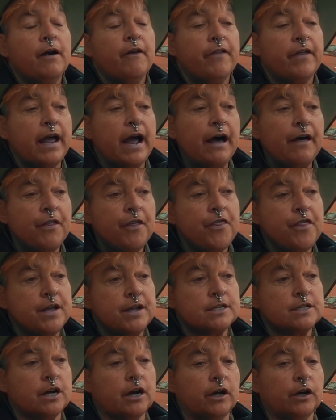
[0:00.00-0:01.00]
The other
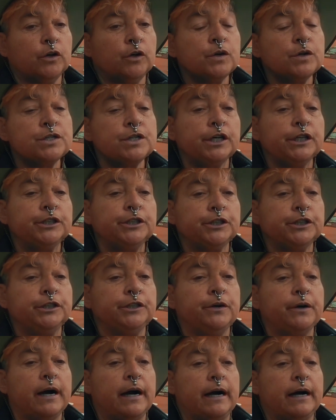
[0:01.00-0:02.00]
things that I also
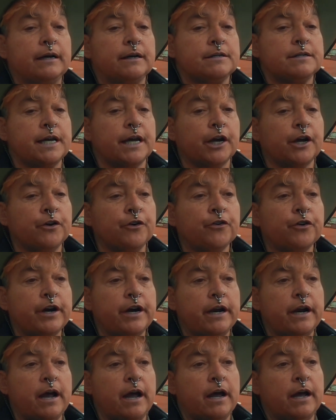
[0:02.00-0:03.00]
do are
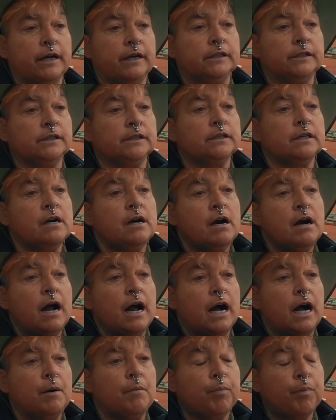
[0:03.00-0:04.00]
secondary and
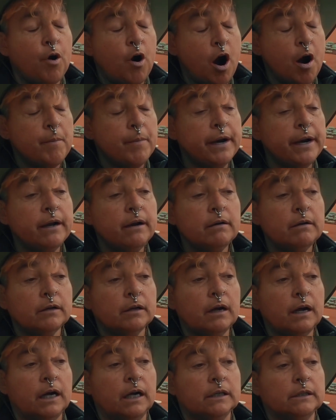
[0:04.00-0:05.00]
um, primary
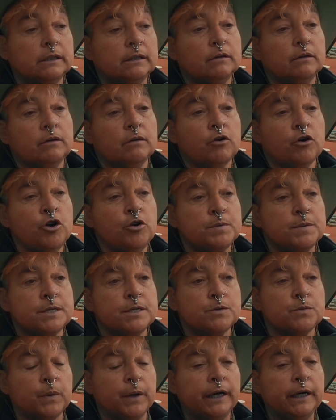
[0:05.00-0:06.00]
uh, groups
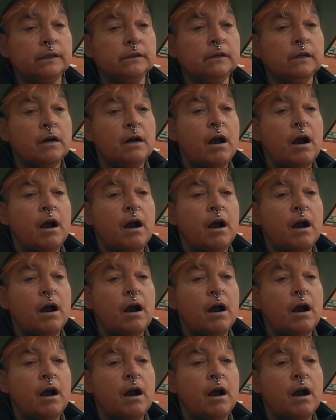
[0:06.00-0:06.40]
as well.